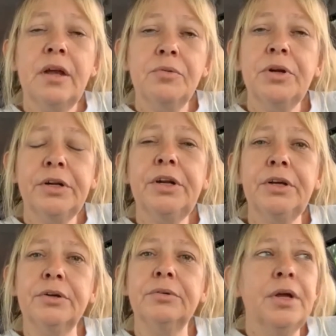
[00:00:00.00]
I really
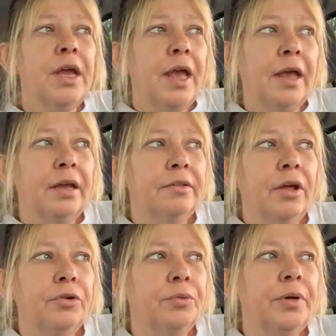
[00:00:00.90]
do. And the
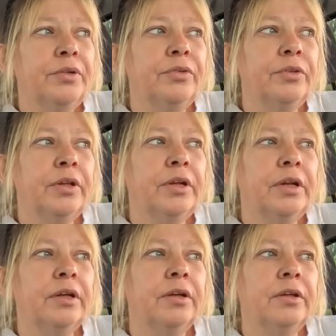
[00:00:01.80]
only reason that
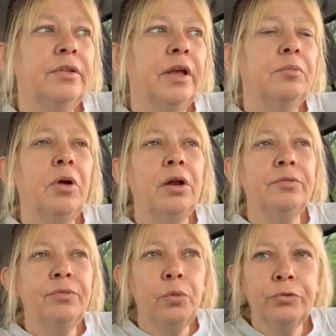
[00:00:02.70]
uh, they brought
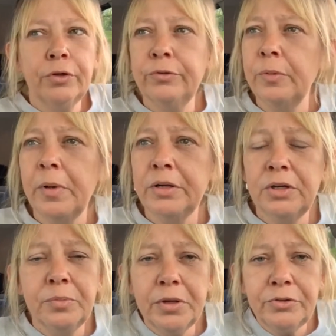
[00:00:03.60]
it forth because they make
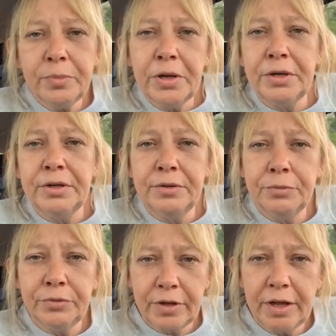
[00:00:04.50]
too much money
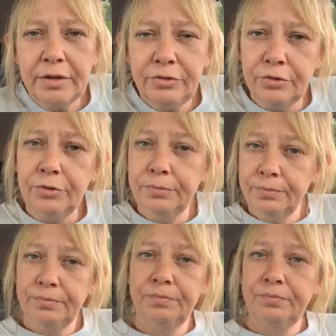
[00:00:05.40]
with cancer.
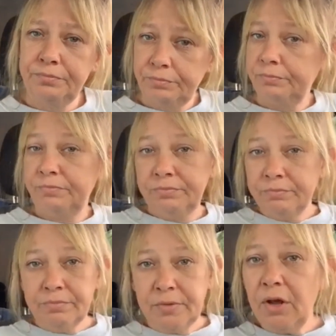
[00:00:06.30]

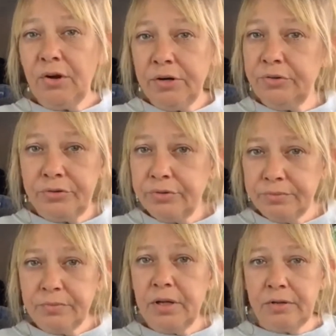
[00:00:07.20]
Honest.
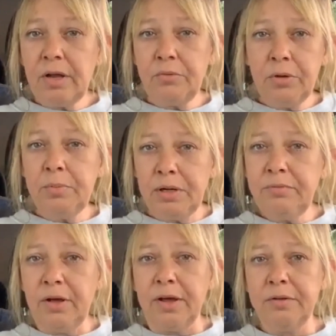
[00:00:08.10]
I, I really
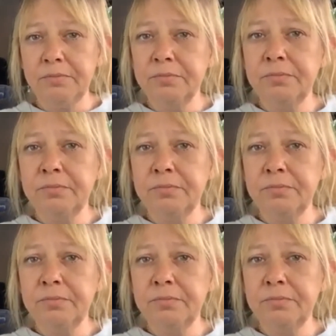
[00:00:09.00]
believe that.